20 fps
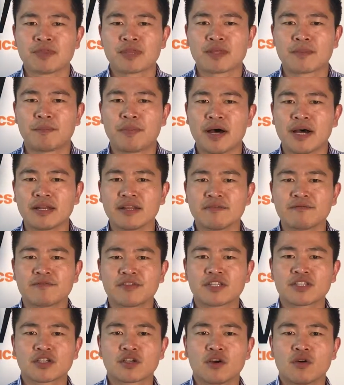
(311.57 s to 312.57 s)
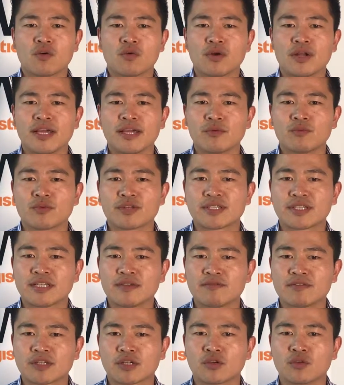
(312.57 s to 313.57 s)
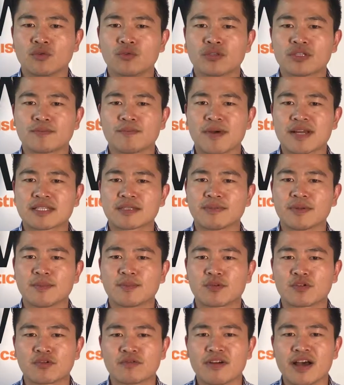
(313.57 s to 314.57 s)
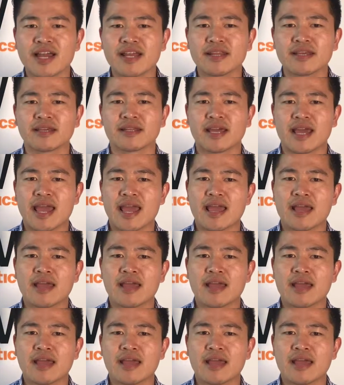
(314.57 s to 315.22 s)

the party physically receives the goods must be provided,